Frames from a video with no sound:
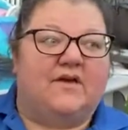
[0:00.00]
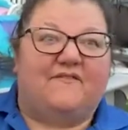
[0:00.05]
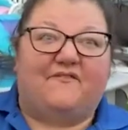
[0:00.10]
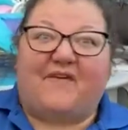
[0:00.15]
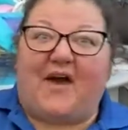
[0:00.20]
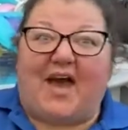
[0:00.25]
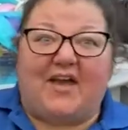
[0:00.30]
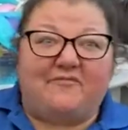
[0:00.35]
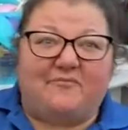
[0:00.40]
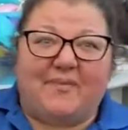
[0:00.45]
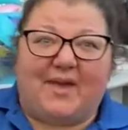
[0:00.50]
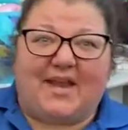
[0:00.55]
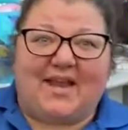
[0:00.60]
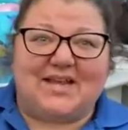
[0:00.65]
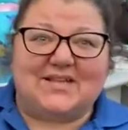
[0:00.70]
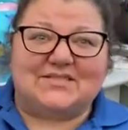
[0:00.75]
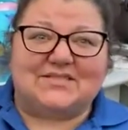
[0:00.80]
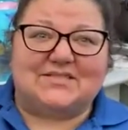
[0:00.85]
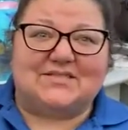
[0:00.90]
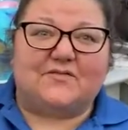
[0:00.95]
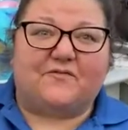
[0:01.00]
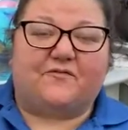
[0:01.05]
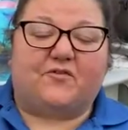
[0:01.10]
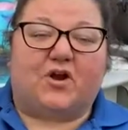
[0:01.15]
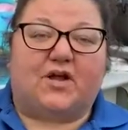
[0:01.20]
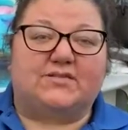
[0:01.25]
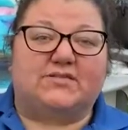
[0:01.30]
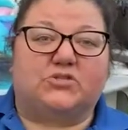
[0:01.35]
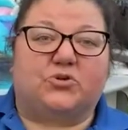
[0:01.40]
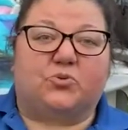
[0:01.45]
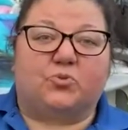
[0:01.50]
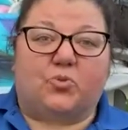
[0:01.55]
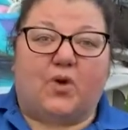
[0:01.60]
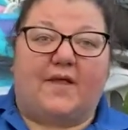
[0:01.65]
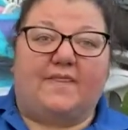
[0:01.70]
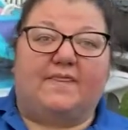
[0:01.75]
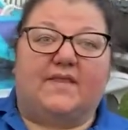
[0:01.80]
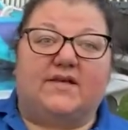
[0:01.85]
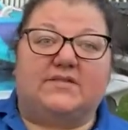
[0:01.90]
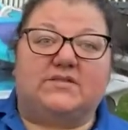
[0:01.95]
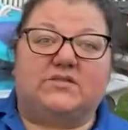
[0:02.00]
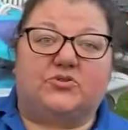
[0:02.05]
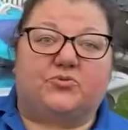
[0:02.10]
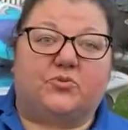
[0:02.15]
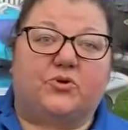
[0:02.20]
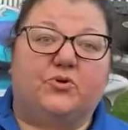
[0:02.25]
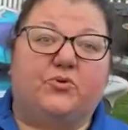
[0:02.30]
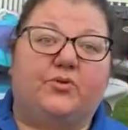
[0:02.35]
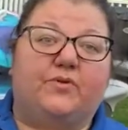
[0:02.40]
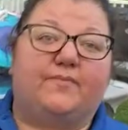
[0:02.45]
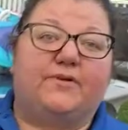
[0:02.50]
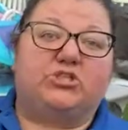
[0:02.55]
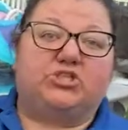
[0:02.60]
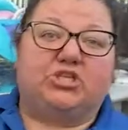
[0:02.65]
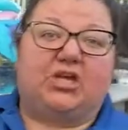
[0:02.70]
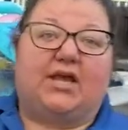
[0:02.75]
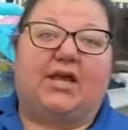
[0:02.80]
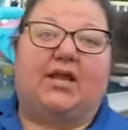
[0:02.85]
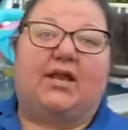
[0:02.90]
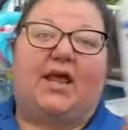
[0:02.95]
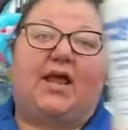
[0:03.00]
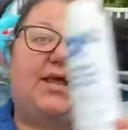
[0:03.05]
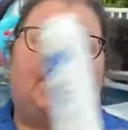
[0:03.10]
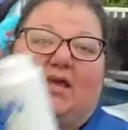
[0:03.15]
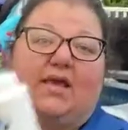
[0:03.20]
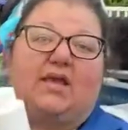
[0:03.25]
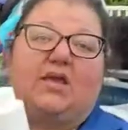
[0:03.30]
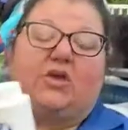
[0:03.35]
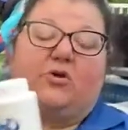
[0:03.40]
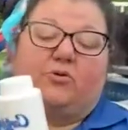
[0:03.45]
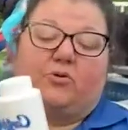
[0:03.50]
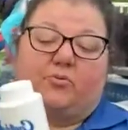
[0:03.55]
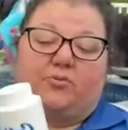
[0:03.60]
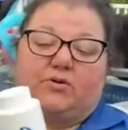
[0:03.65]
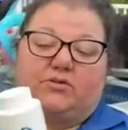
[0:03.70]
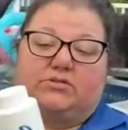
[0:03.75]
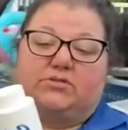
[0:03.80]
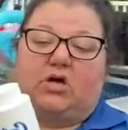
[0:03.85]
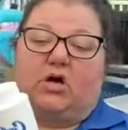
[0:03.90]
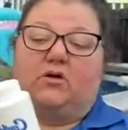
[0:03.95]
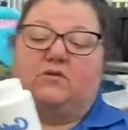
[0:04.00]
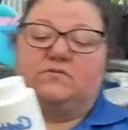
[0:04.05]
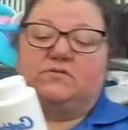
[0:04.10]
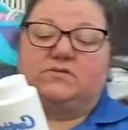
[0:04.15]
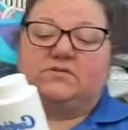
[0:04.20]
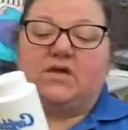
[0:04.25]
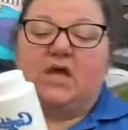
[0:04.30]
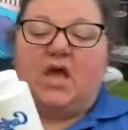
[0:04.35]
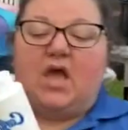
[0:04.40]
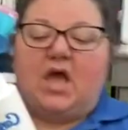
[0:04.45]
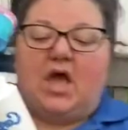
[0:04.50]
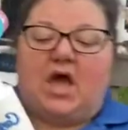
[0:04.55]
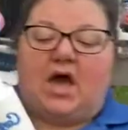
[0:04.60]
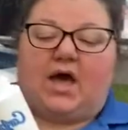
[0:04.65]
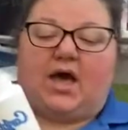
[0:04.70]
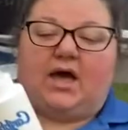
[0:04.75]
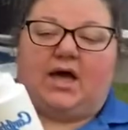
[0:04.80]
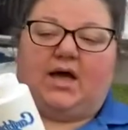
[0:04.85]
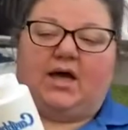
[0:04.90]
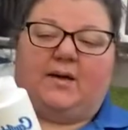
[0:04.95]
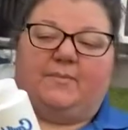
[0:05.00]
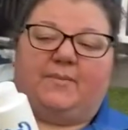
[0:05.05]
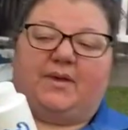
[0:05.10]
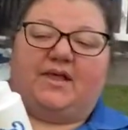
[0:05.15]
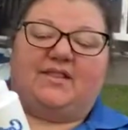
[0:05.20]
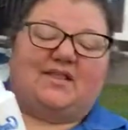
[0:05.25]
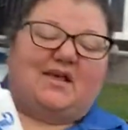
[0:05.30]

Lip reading: 5 minutes for us to run this through the machine and get you the results. In